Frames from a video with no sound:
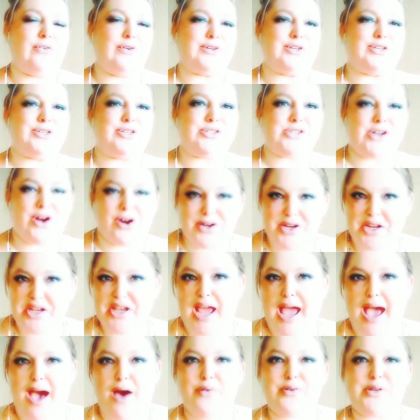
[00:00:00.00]
for
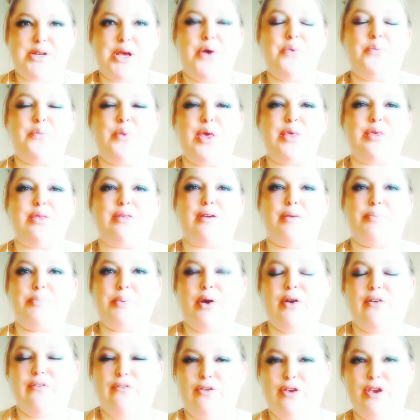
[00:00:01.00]
starting out with
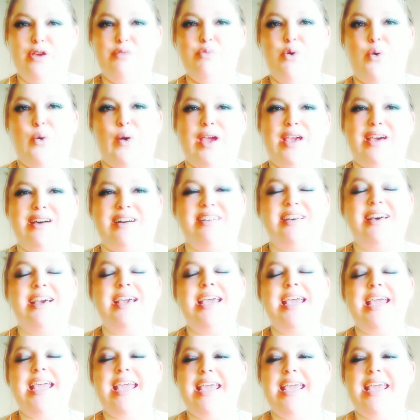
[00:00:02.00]
perfume oil